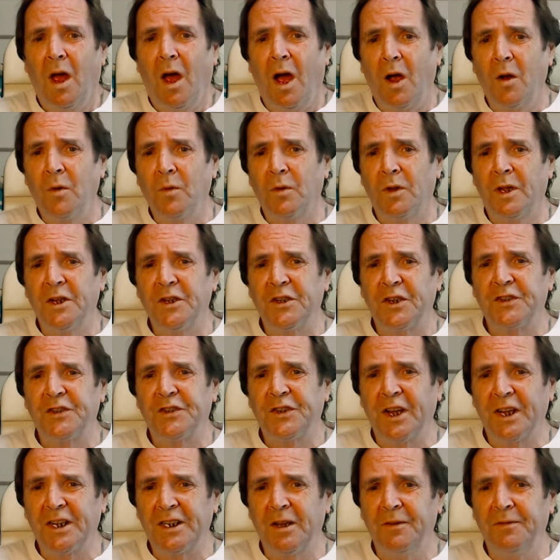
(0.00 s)
outlines a
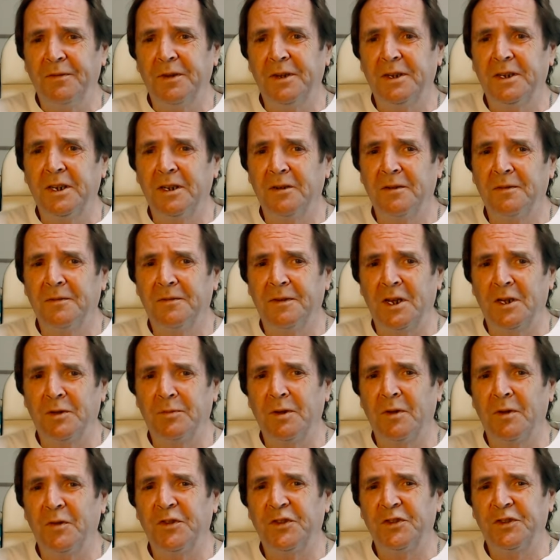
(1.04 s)
significant
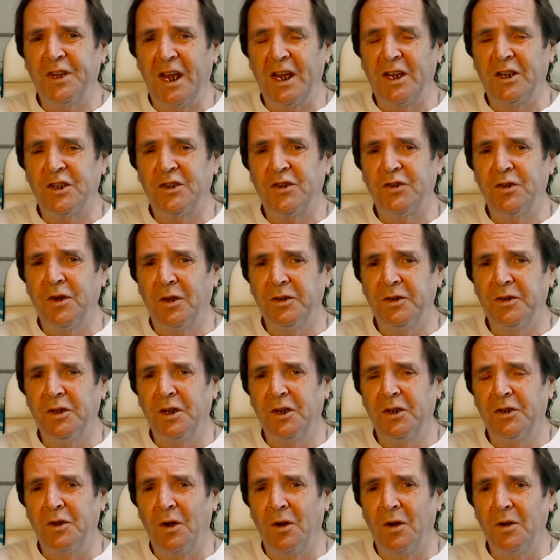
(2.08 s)
investment of $6
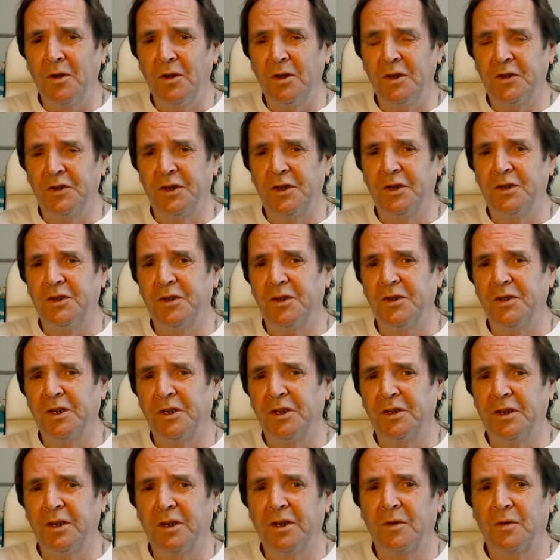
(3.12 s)
trillion into the
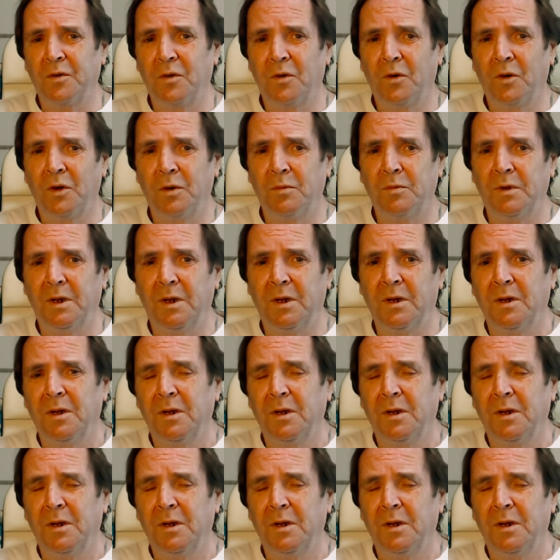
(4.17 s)
green economy.